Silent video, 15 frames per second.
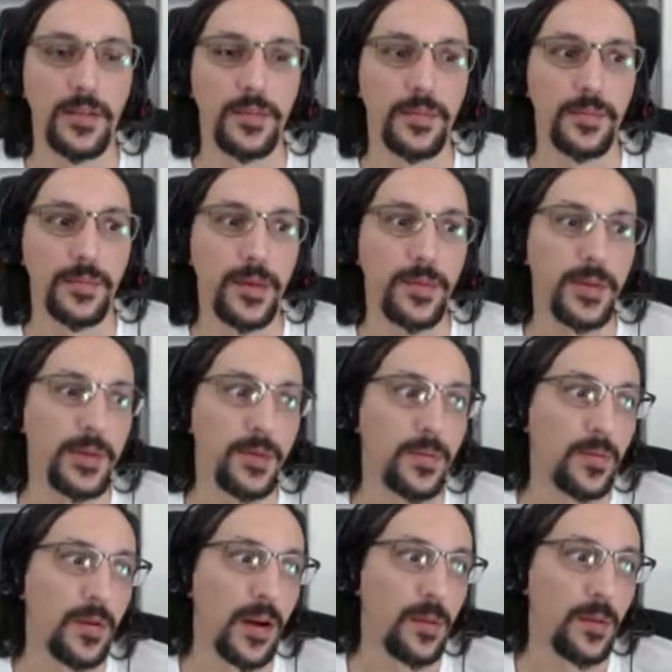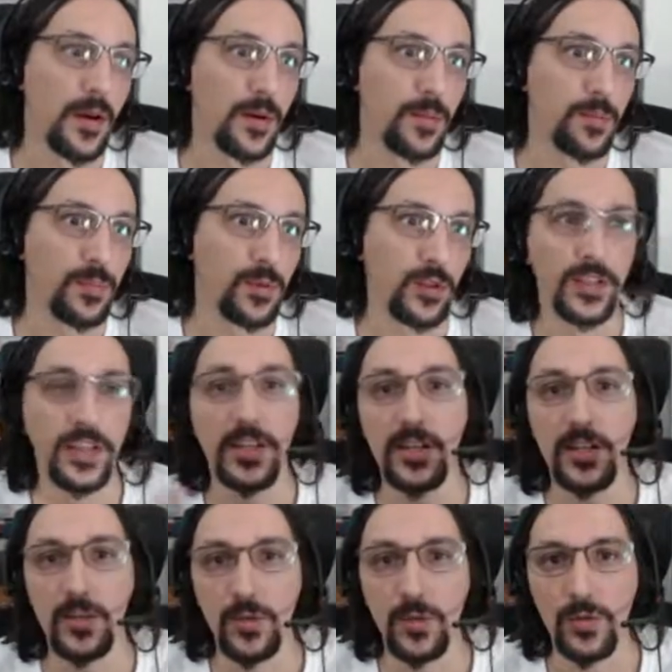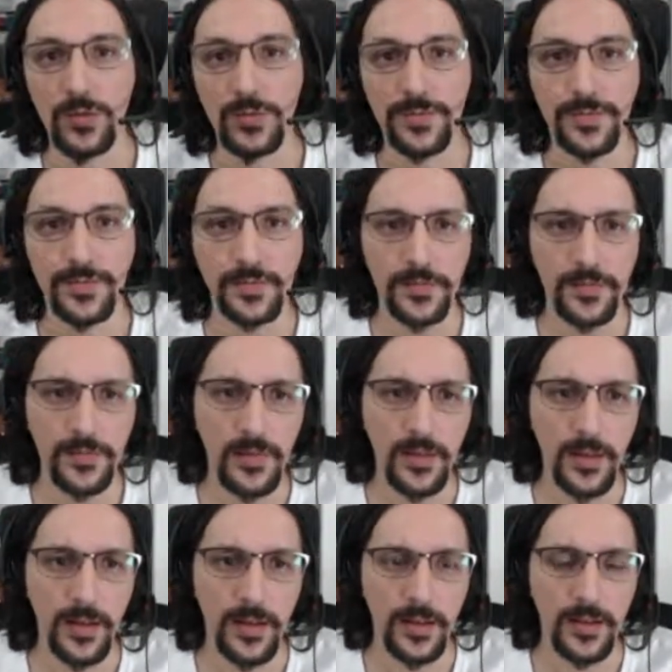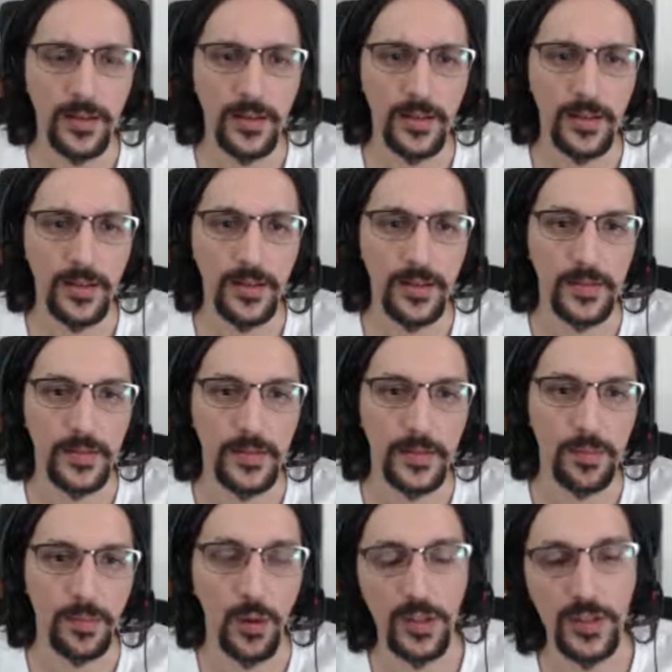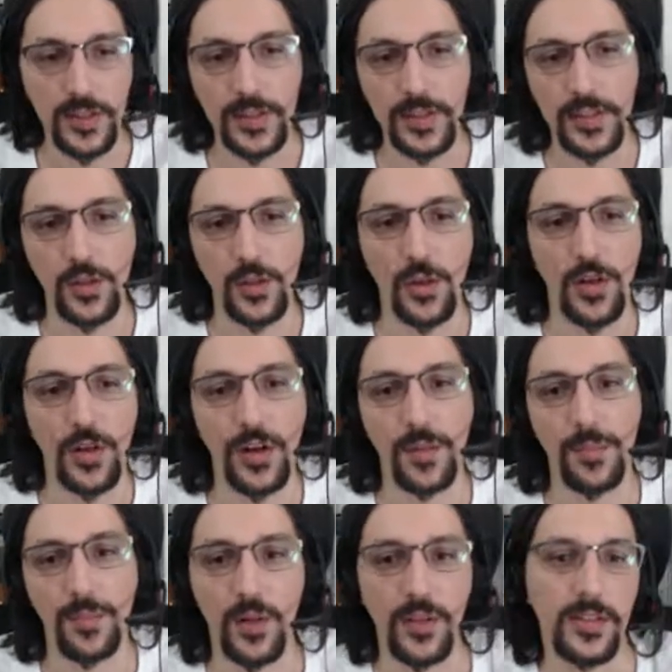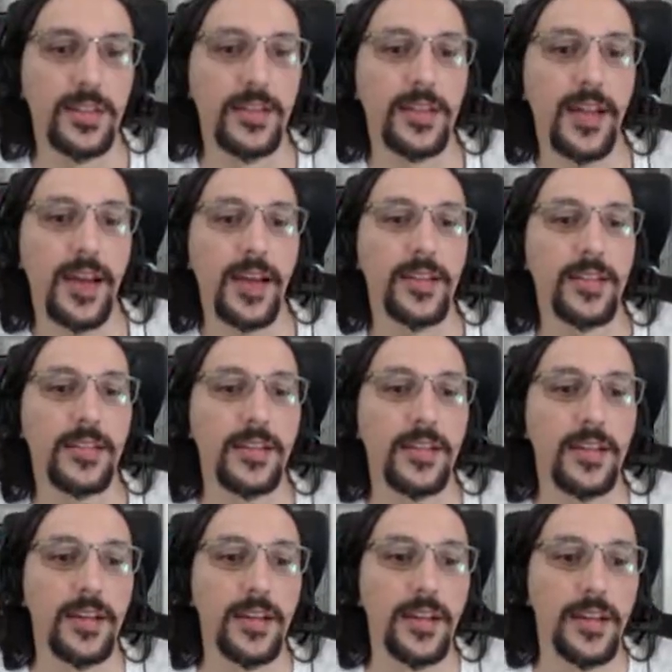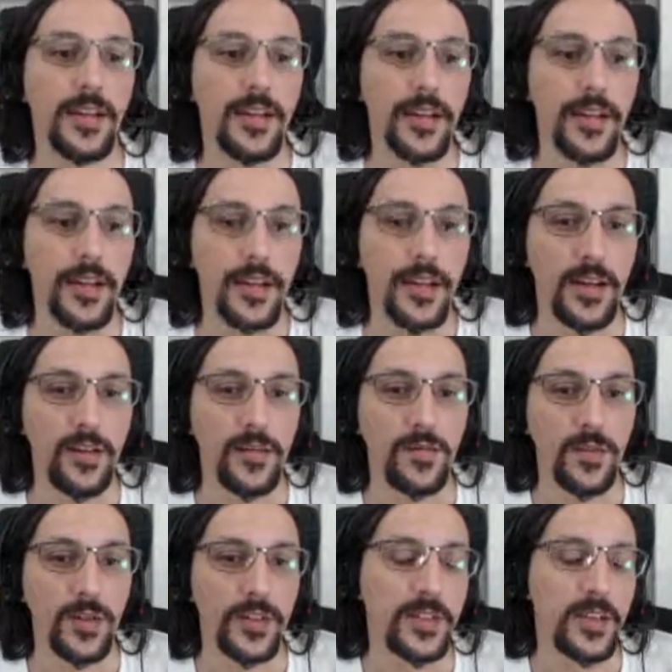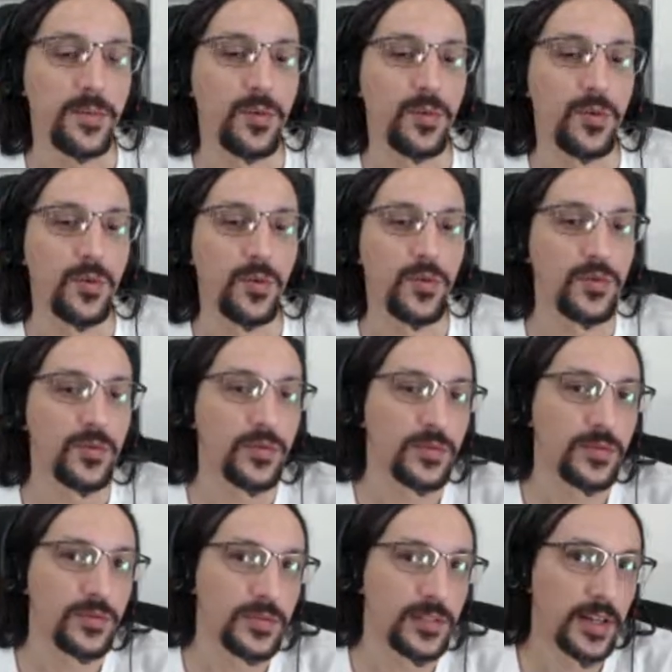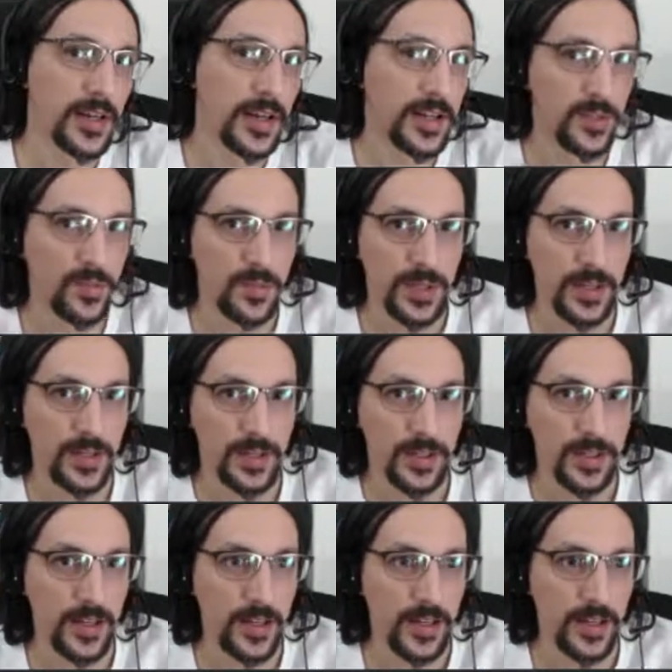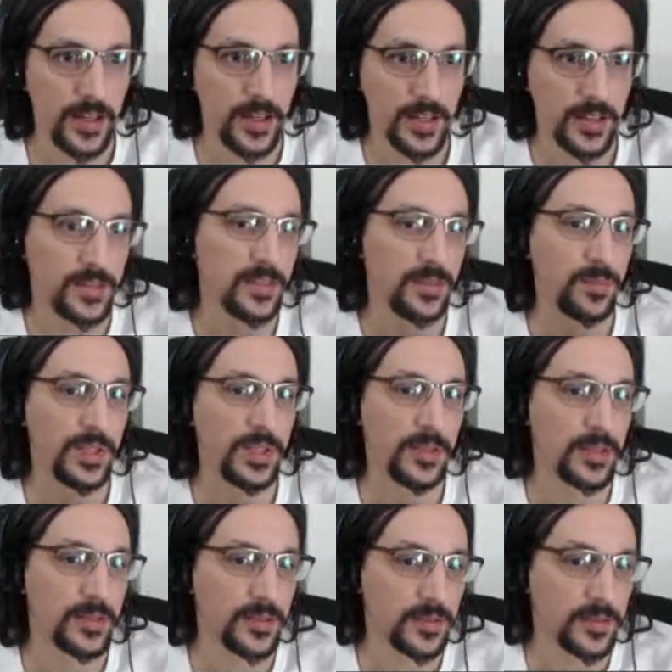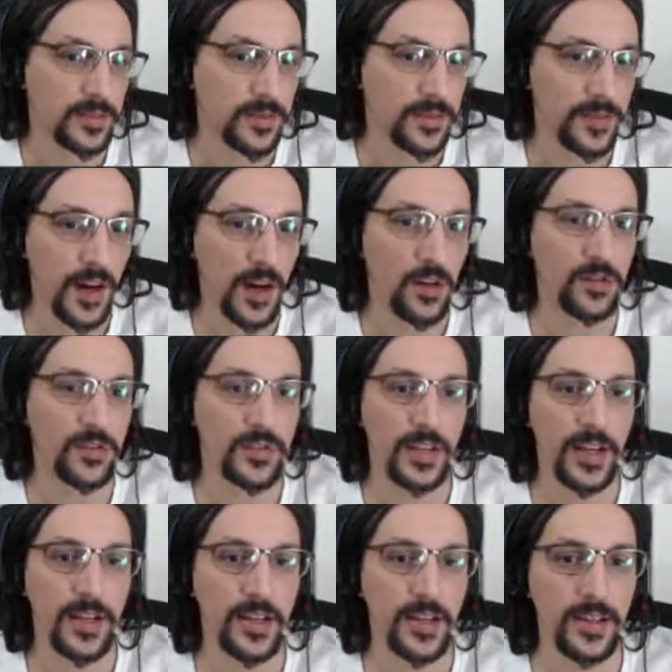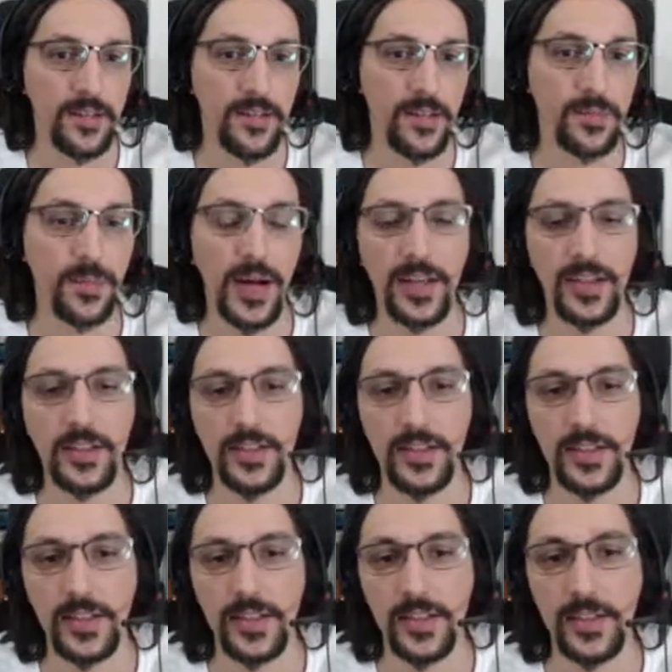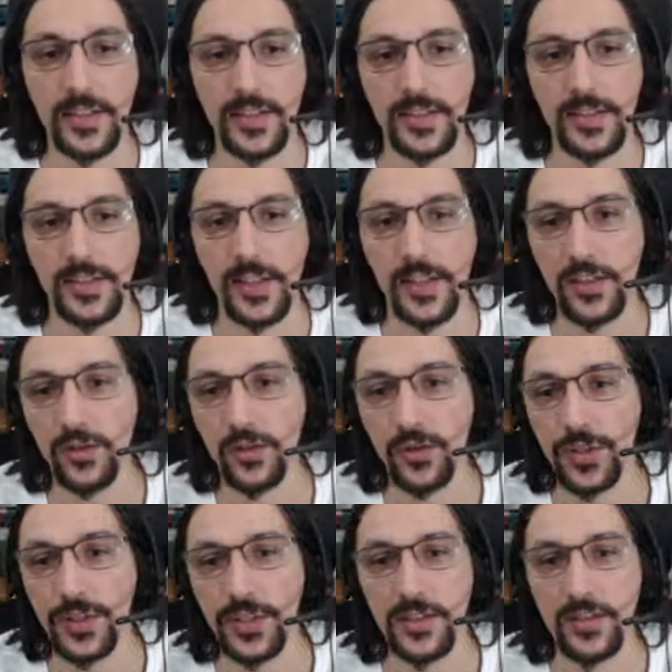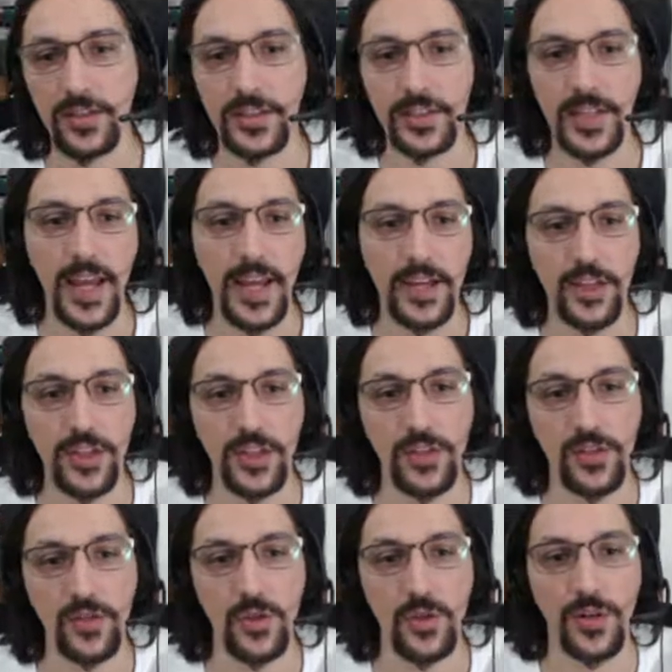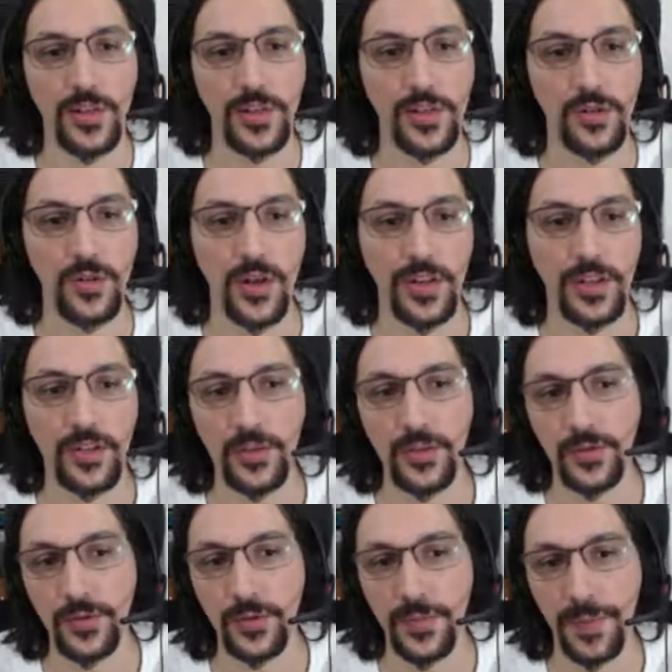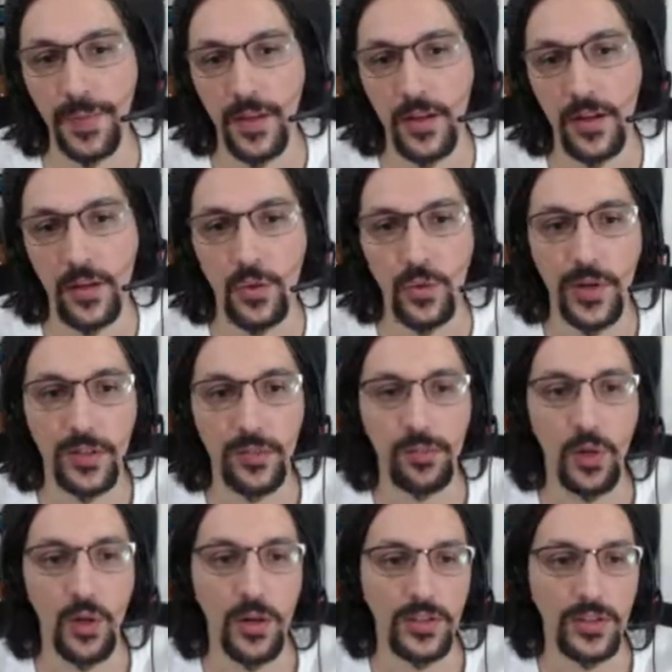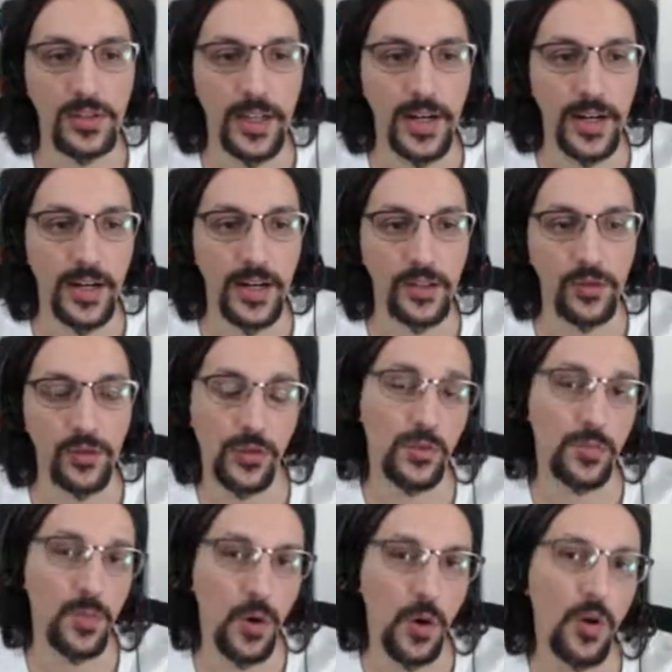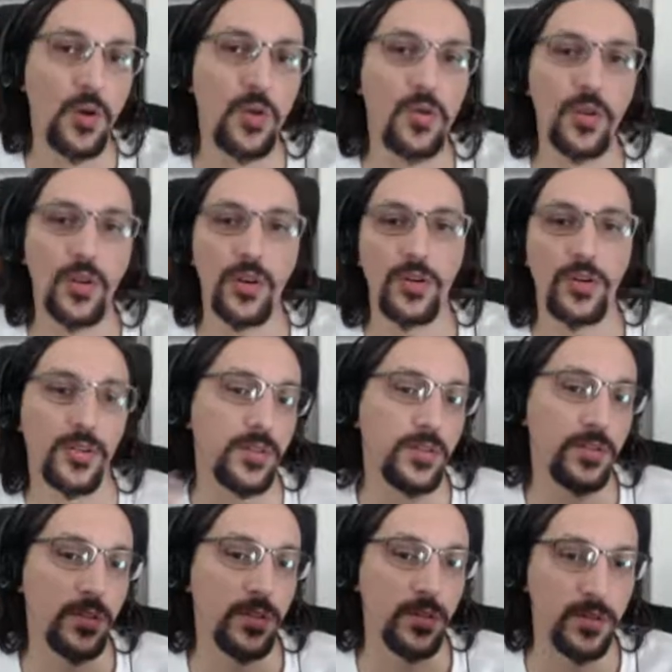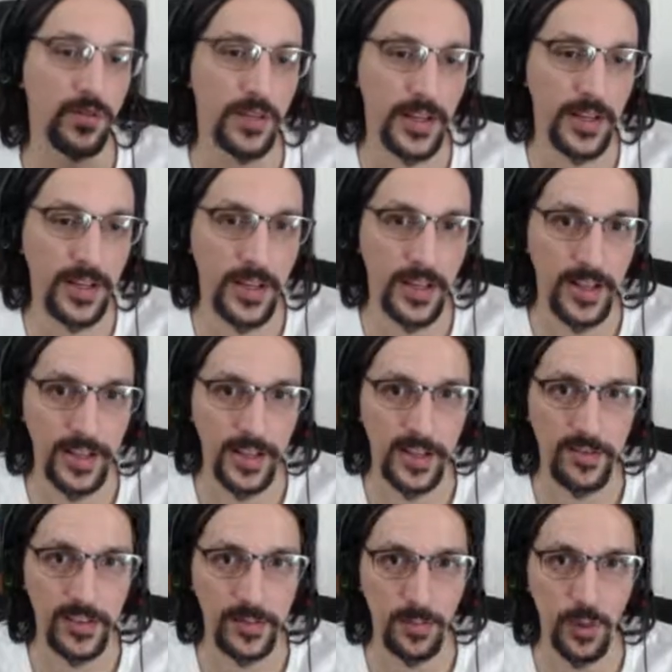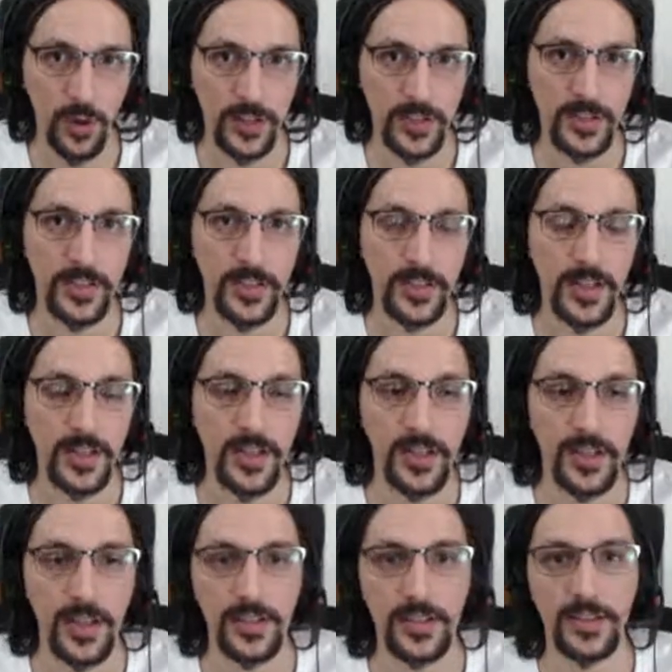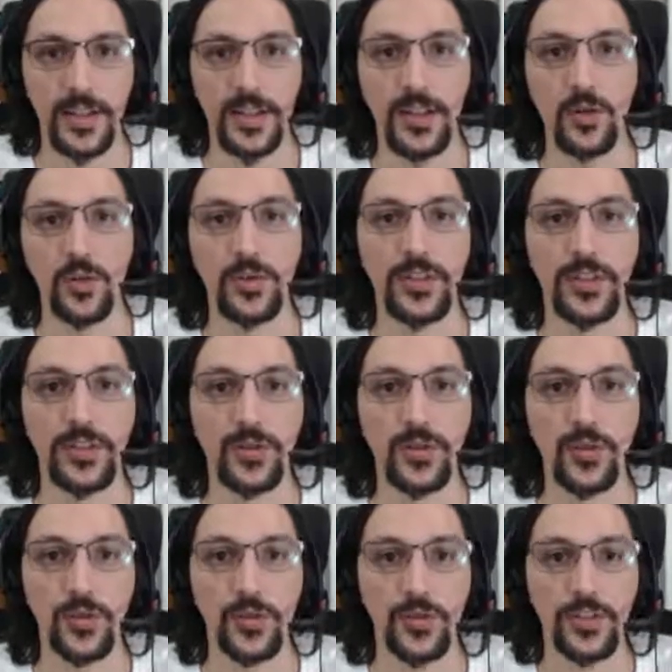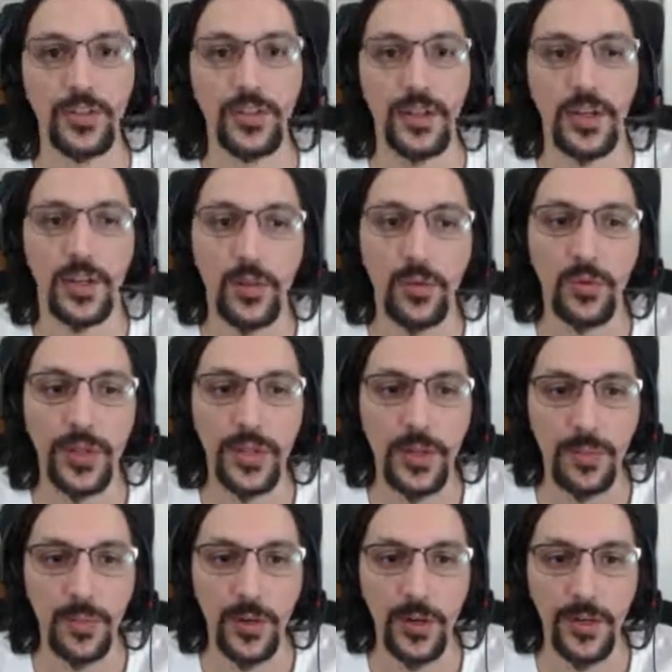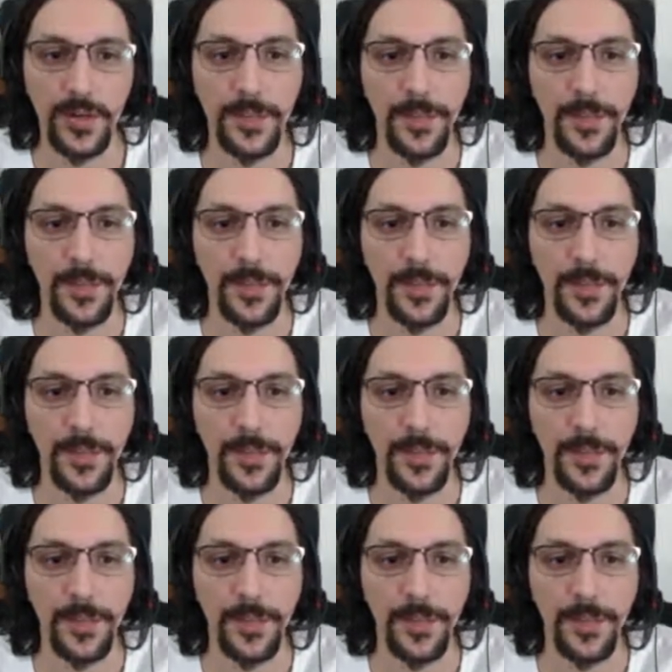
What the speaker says: maybe a political uh, policy, or a policy that, for example, it's been found that a given miner is censoring transactions or is trying to create blocks that are too small, or any given policy that stakeholders could agree upon.